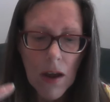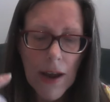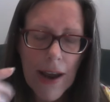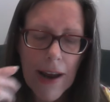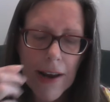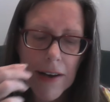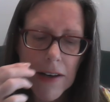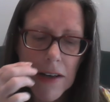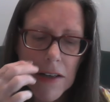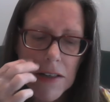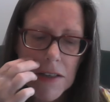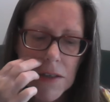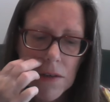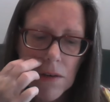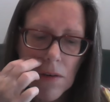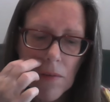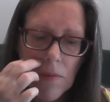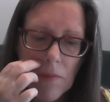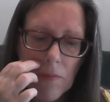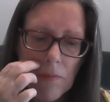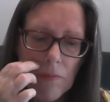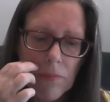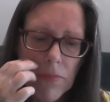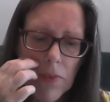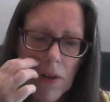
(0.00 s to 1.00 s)
And it's
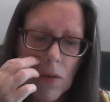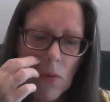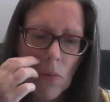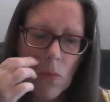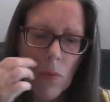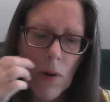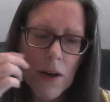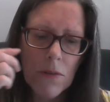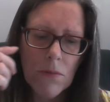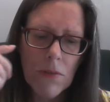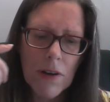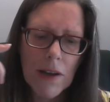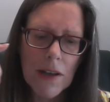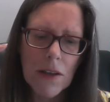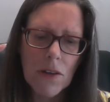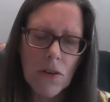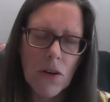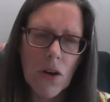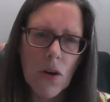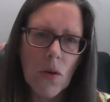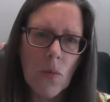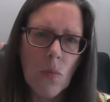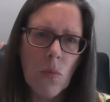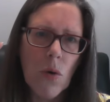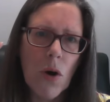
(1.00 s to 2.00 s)
when we
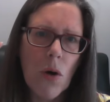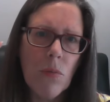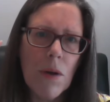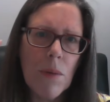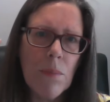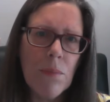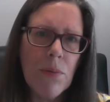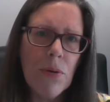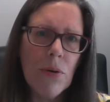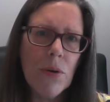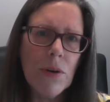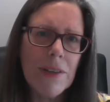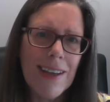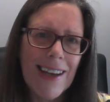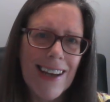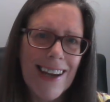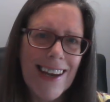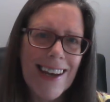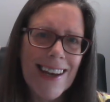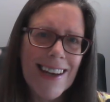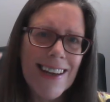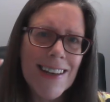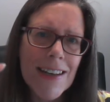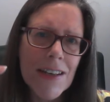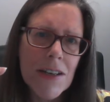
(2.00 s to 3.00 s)
look at what we put
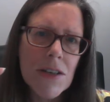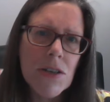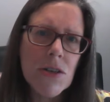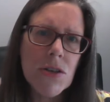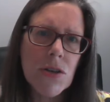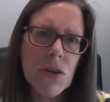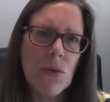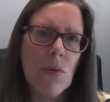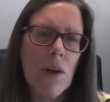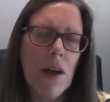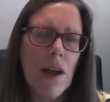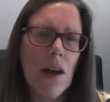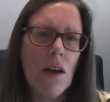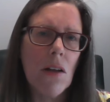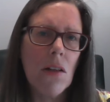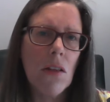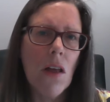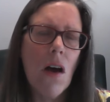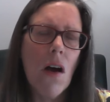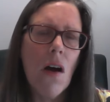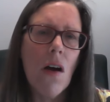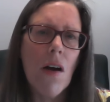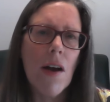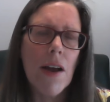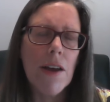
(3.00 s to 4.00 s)
into our
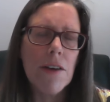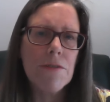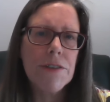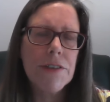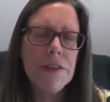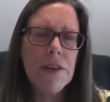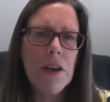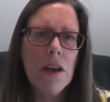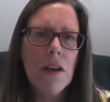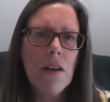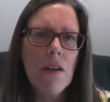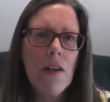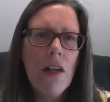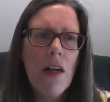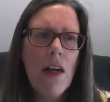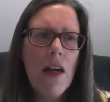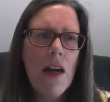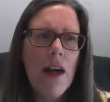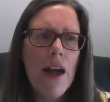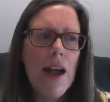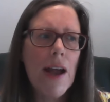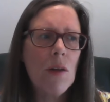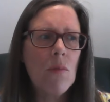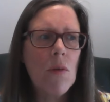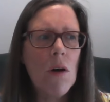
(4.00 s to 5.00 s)
lives
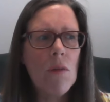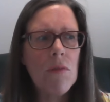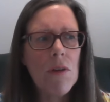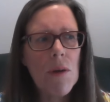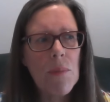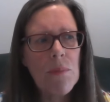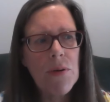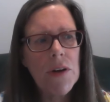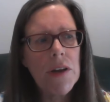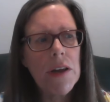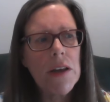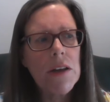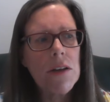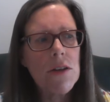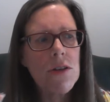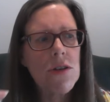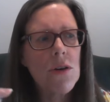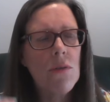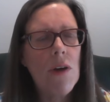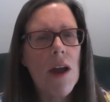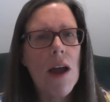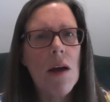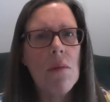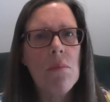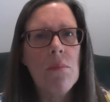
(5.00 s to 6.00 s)
and what we put
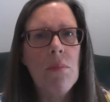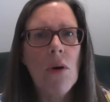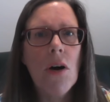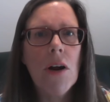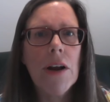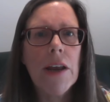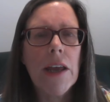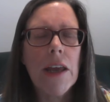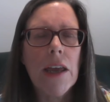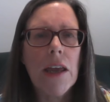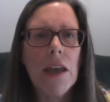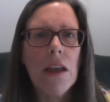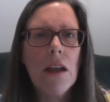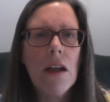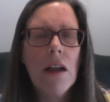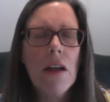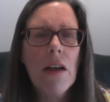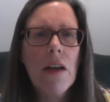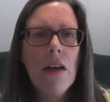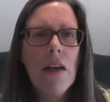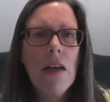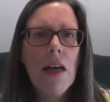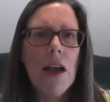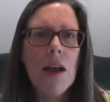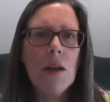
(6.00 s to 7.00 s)
into our body
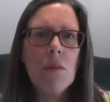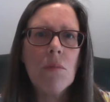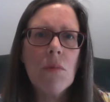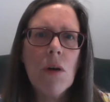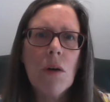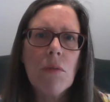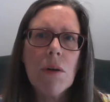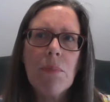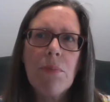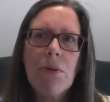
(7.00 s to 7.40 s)
and what we